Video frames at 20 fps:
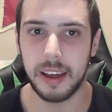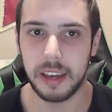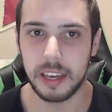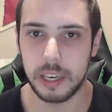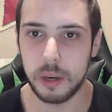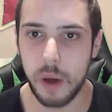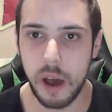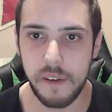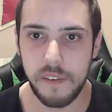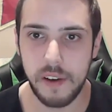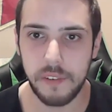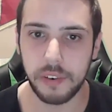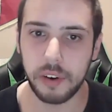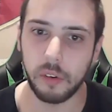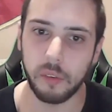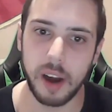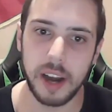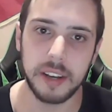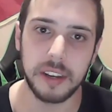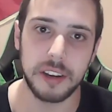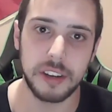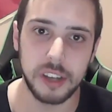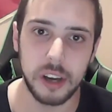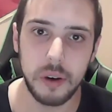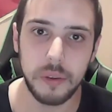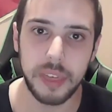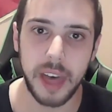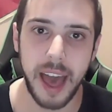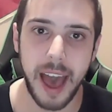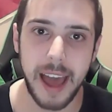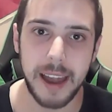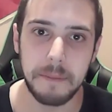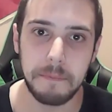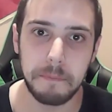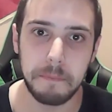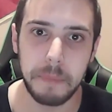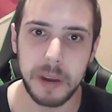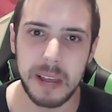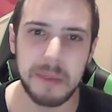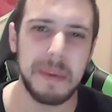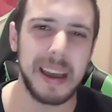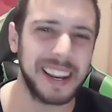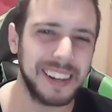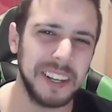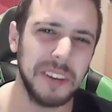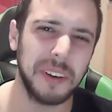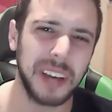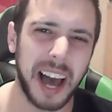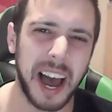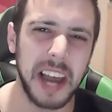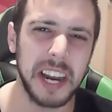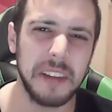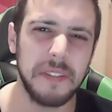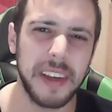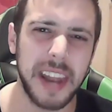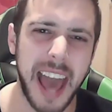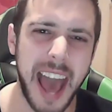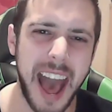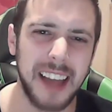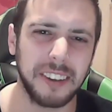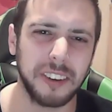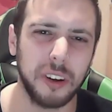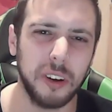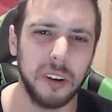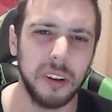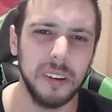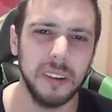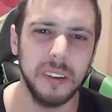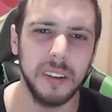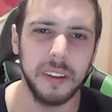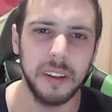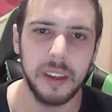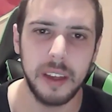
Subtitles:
You have every right to do that, but it makes you kind of an asshole.